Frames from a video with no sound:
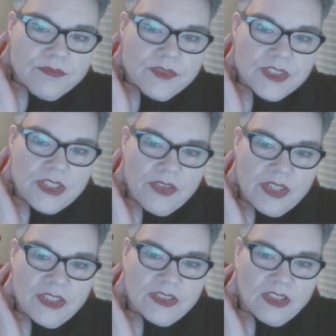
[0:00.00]
so the
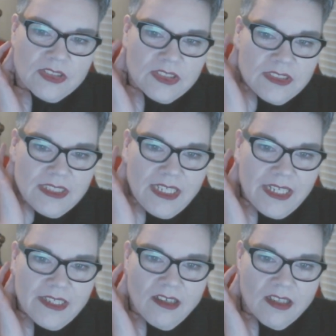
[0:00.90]
consultants that
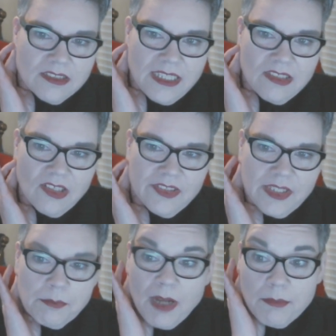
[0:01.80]
I called out on
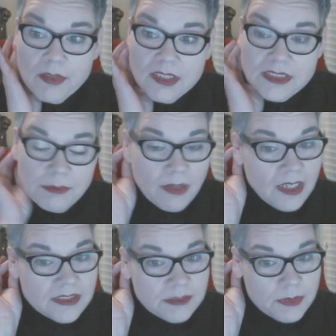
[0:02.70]
their paparazzi
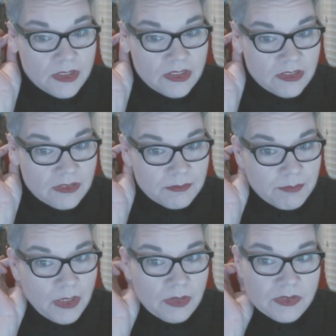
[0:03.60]
possible
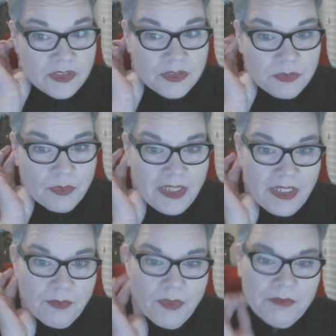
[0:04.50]
posts,
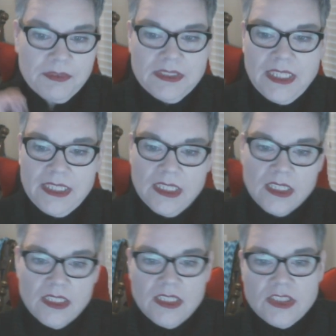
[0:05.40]
where one was like,
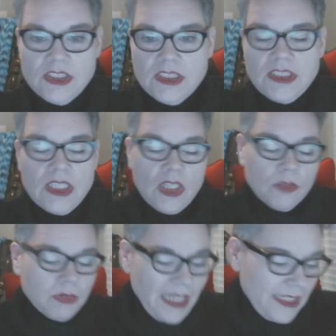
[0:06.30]
"She's so
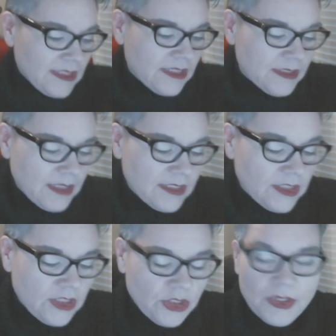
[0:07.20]
blessed because
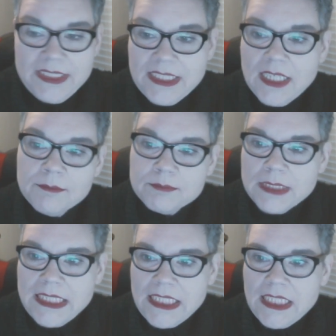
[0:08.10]
she joined the
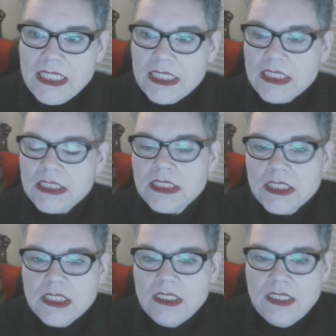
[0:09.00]
company and
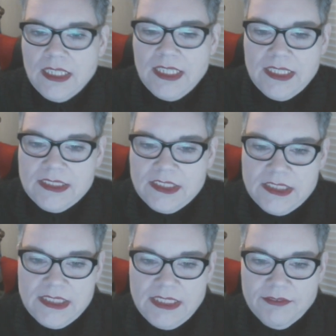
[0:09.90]
and she
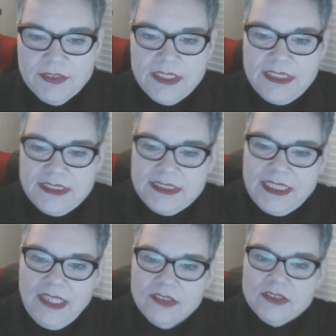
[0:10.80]
did it for the
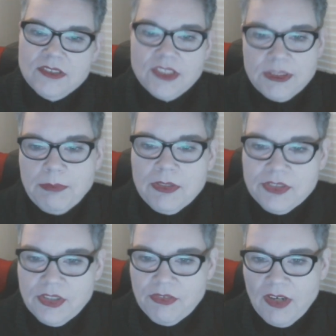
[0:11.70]
discount and she
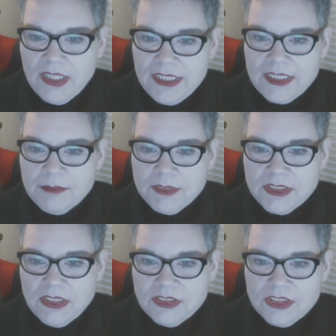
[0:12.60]
posted the wrong income
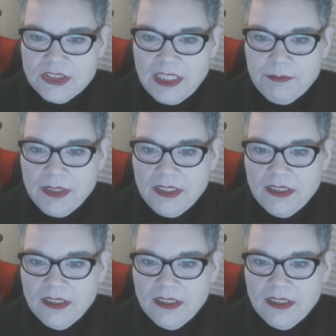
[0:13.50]
disclosure statement."